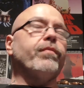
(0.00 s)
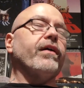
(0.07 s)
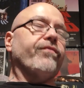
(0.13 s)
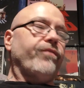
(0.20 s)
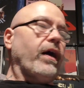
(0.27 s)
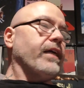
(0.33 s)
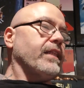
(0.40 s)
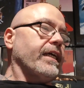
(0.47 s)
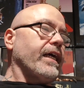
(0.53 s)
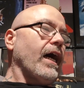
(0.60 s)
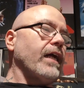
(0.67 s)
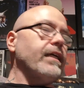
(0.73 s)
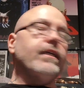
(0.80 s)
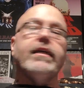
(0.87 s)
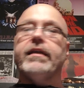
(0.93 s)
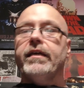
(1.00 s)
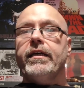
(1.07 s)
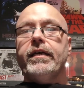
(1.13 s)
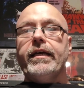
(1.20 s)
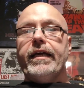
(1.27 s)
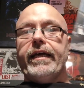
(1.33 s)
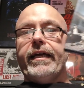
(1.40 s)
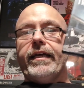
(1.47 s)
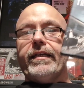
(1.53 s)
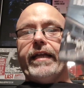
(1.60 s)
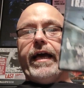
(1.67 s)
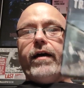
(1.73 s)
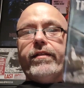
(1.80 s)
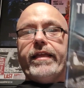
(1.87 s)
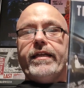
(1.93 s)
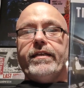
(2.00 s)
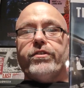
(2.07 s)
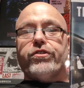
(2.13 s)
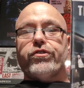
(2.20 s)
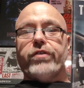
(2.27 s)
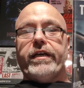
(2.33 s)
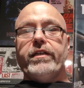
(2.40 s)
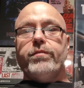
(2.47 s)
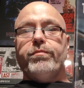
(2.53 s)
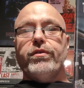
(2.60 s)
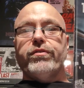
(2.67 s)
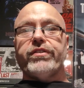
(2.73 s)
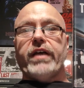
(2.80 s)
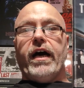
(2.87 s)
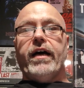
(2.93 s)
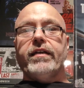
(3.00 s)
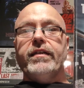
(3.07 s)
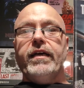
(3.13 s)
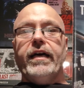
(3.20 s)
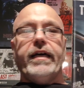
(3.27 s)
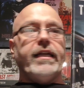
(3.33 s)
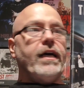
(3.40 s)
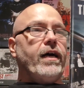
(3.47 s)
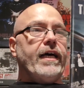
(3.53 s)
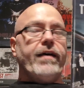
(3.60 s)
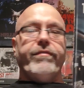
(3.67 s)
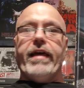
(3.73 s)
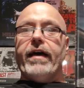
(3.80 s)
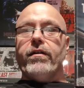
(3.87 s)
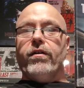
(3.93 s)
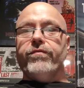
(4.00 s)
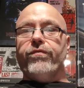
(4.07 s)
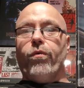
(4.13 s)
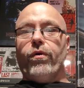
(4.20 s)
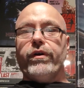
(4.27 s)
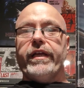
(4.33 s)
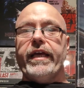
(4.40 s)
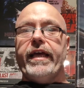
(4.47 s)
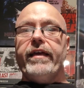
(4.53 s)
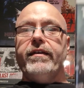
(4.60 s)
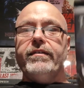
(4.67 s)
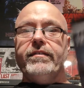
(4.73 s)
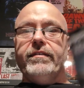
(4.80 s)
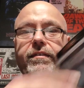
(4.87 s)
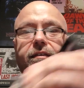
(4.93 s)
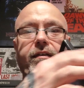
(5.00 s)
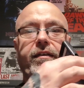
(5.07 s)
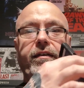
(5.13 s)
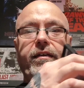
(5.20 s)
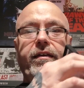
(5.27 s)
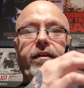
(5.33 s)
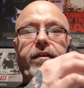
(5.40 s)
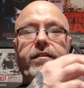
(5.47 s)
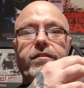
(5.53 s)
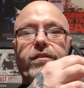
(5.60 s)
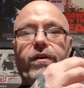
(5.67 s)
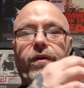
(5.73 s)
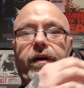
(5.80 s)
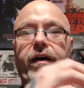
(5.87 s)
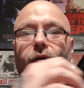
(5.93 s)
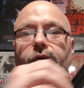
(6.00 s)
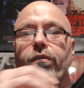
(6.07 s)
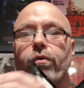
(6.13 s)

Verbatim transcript: but finally got it. And now that is Train to Busan. I now have that on 4K. So how